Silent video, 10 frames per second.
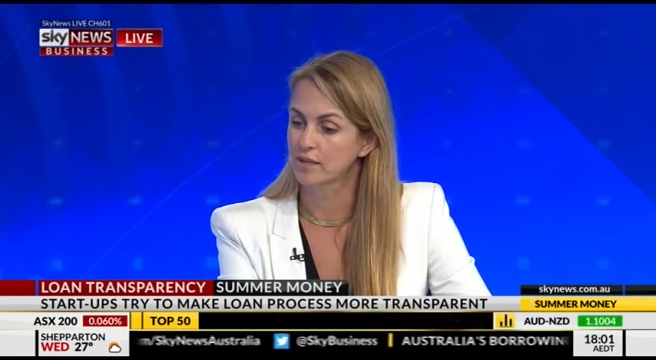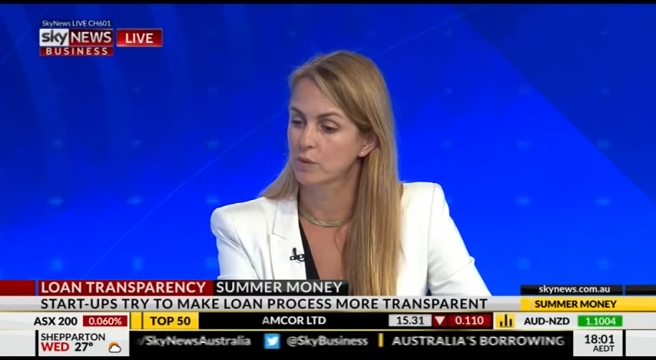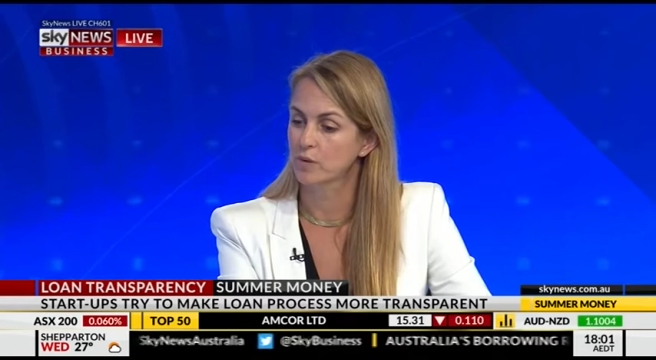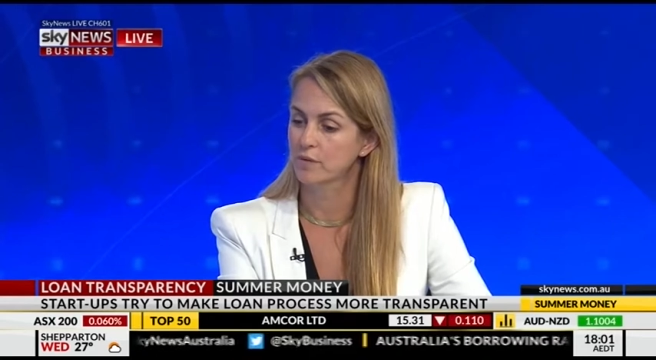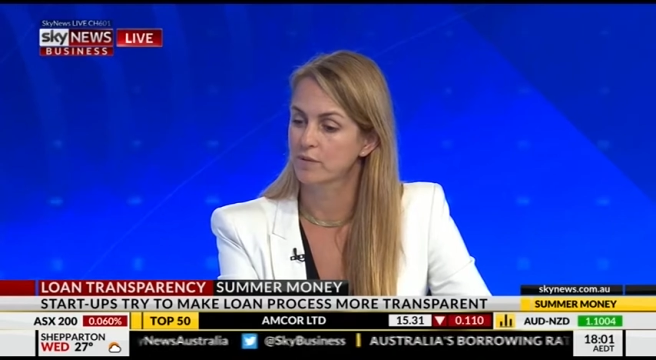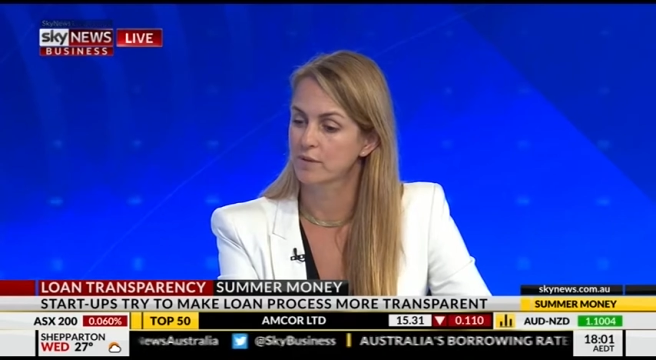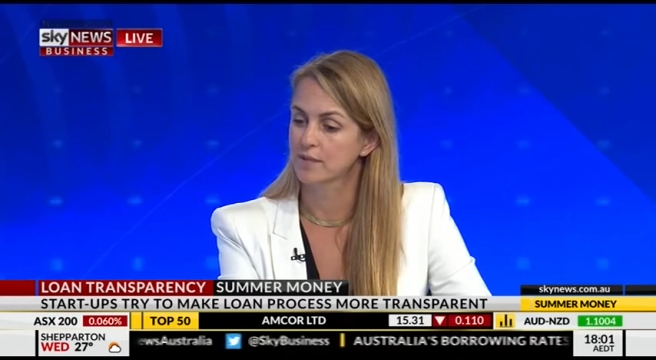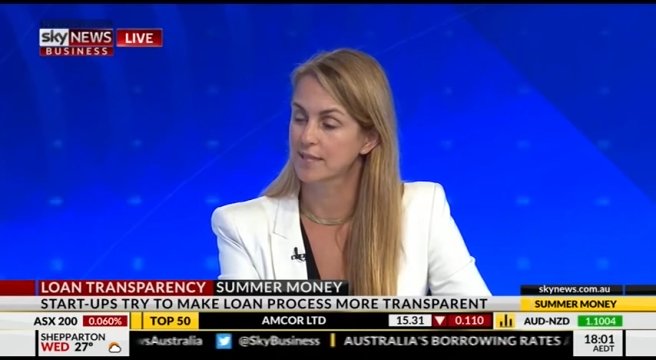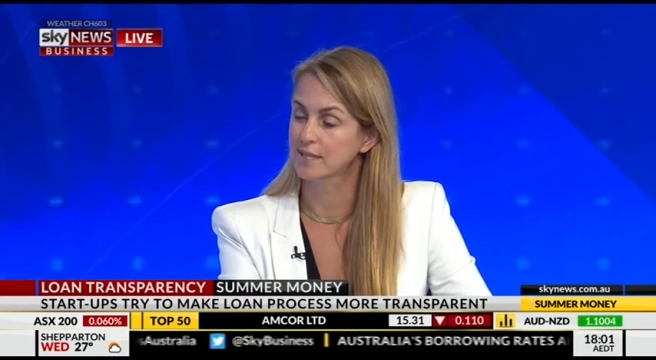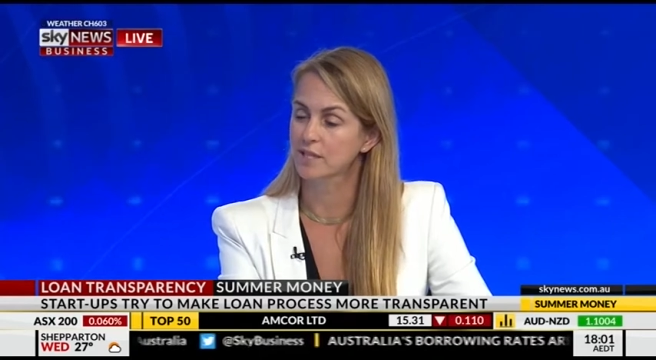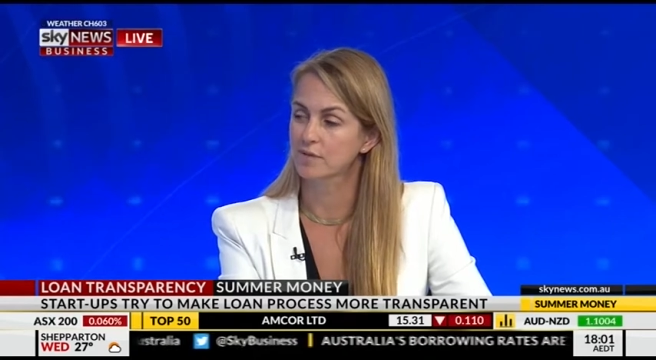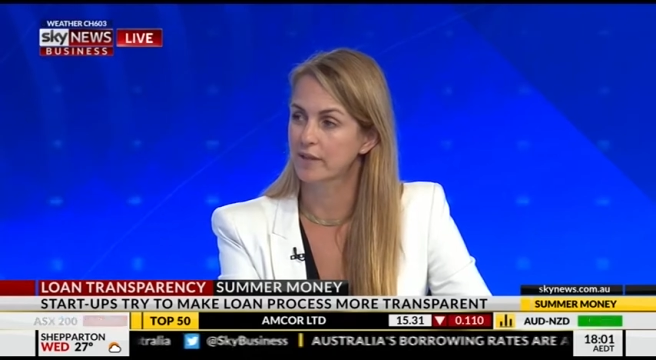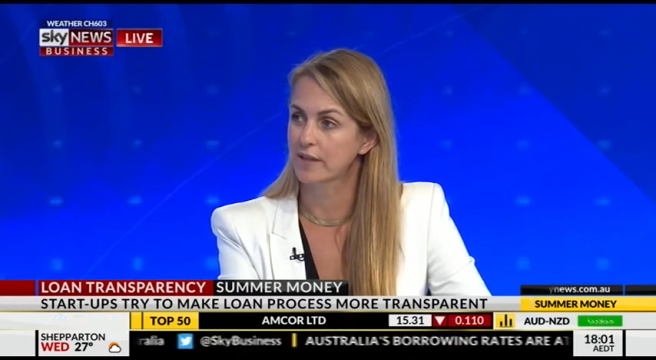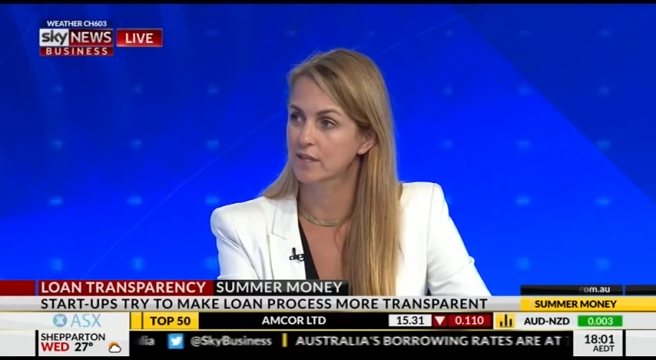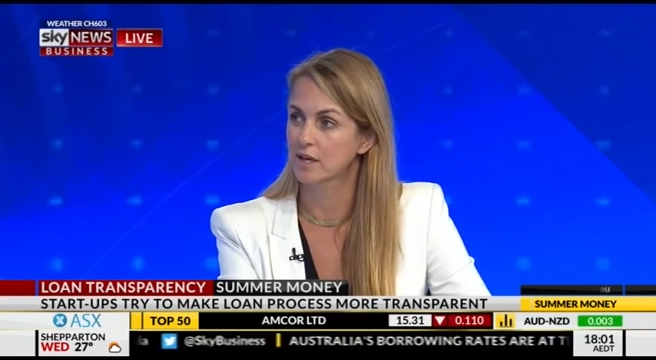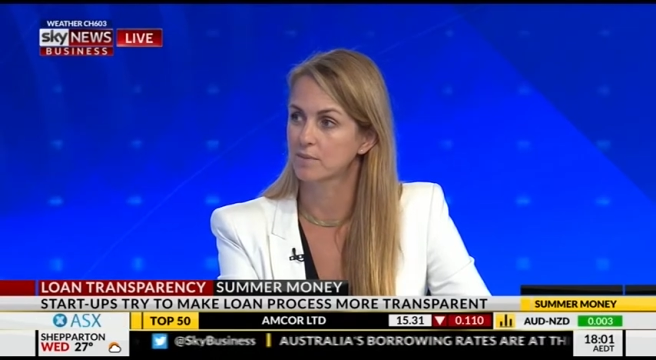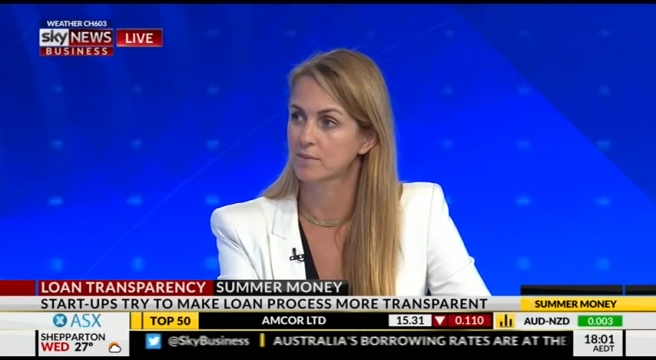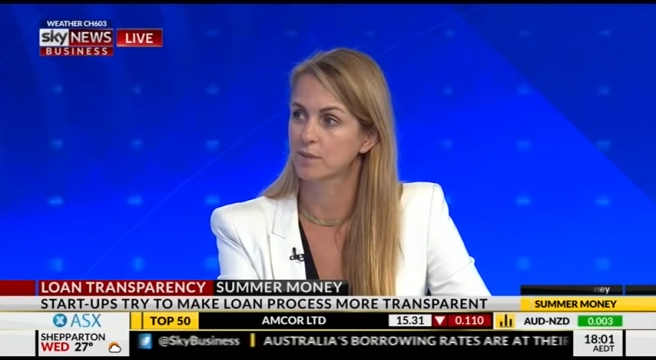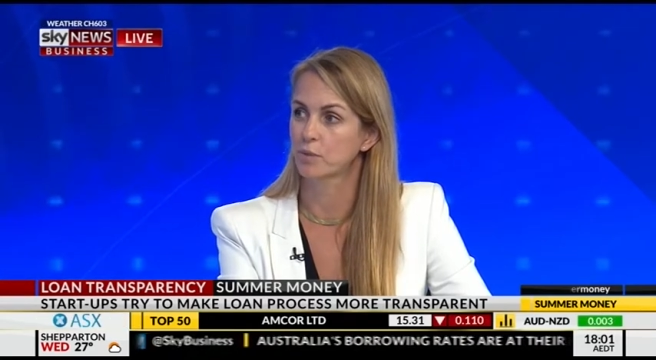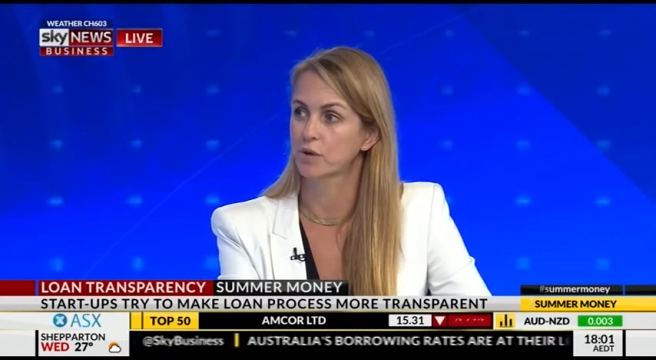years. We've successfully in that time
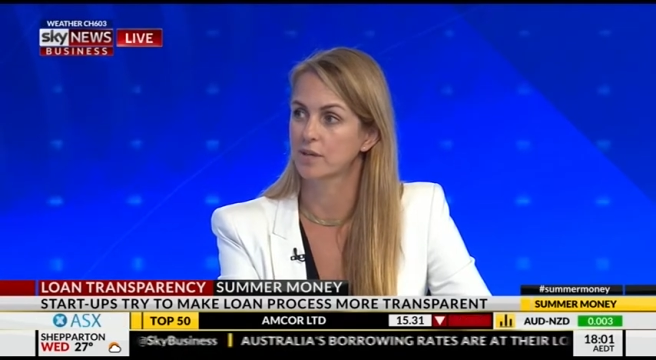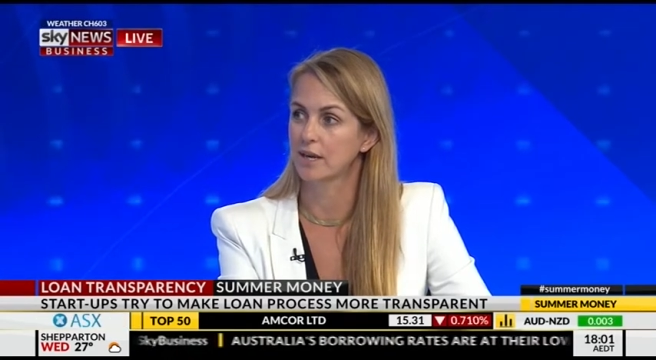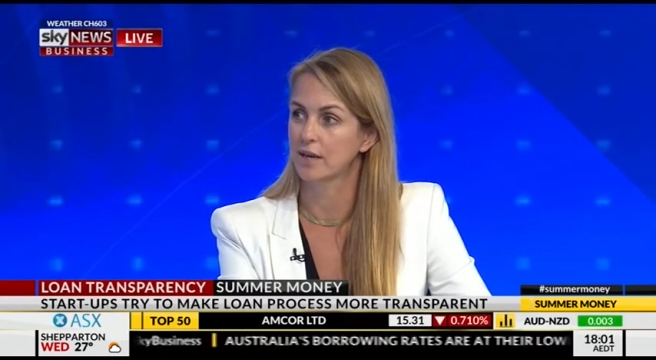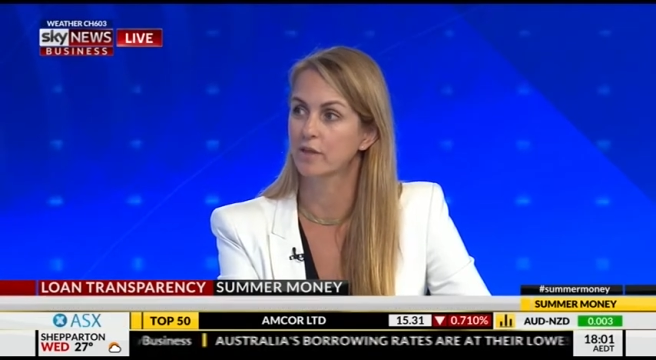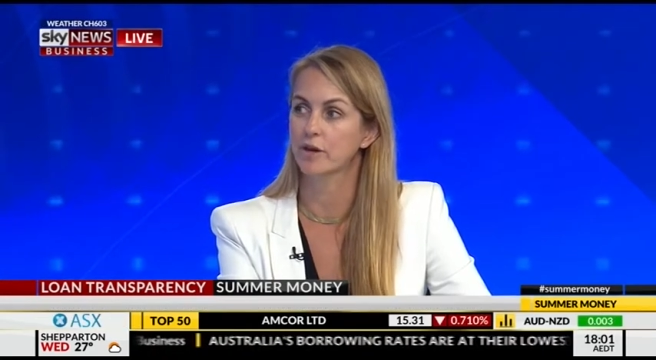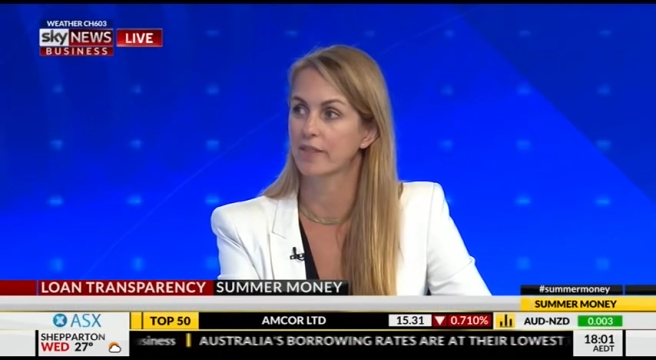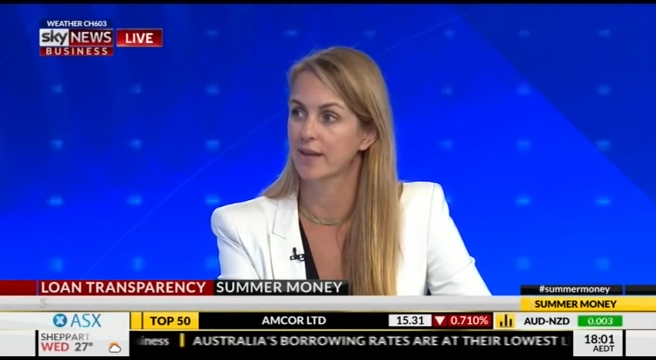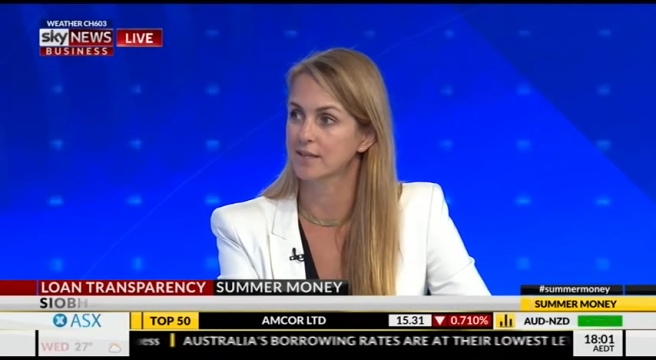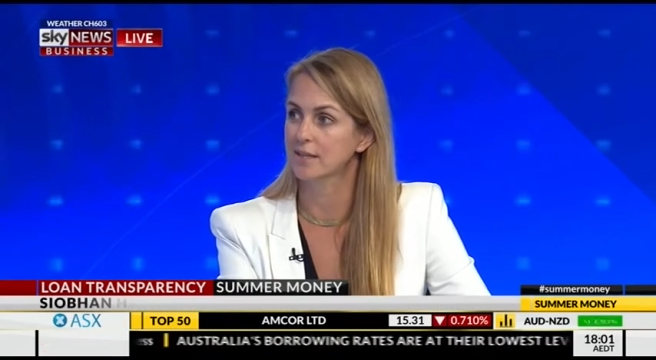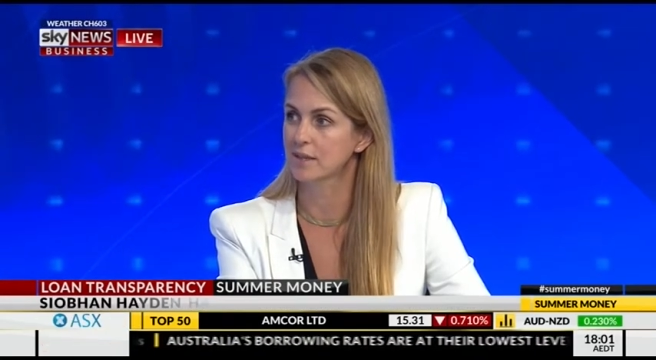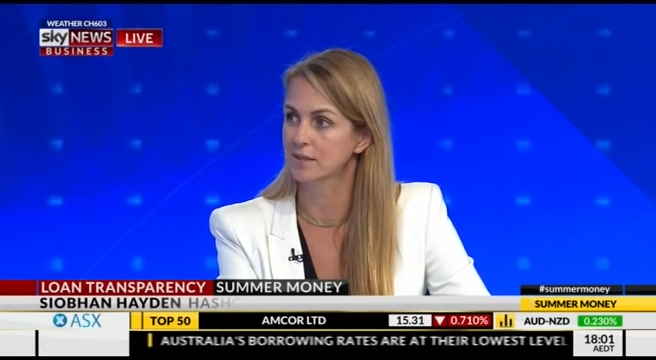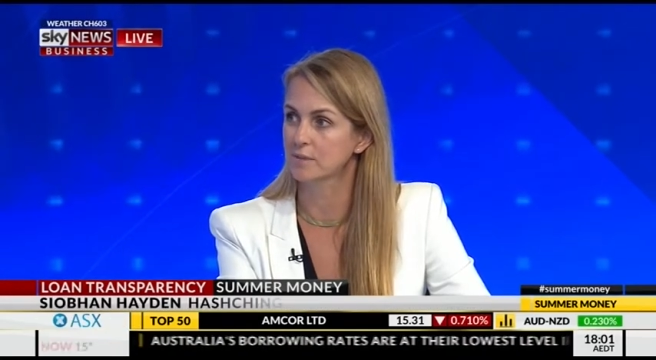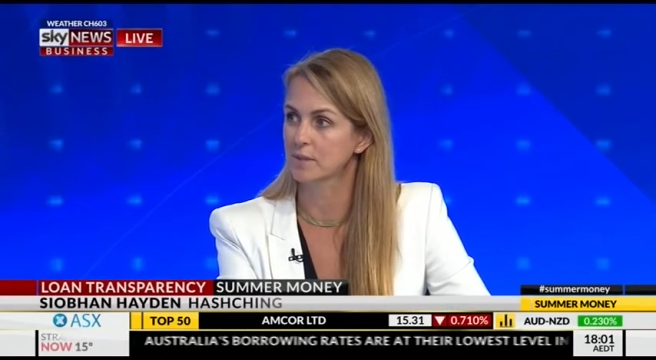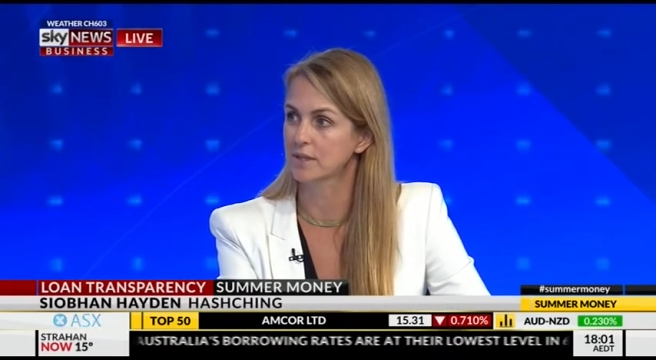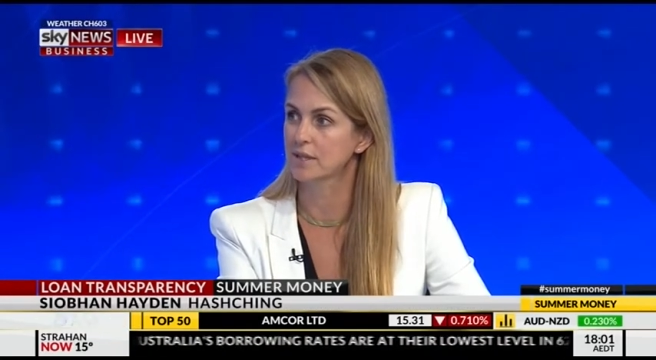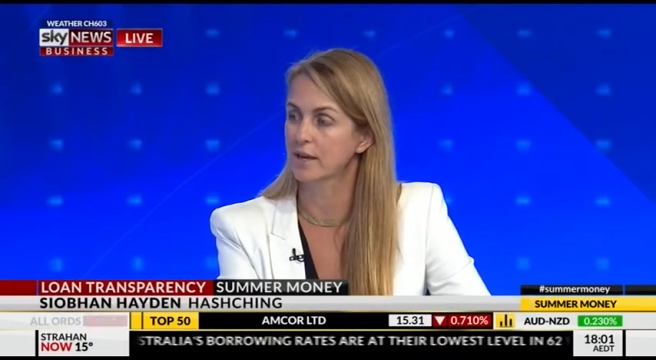supported nearly 30,000 customers,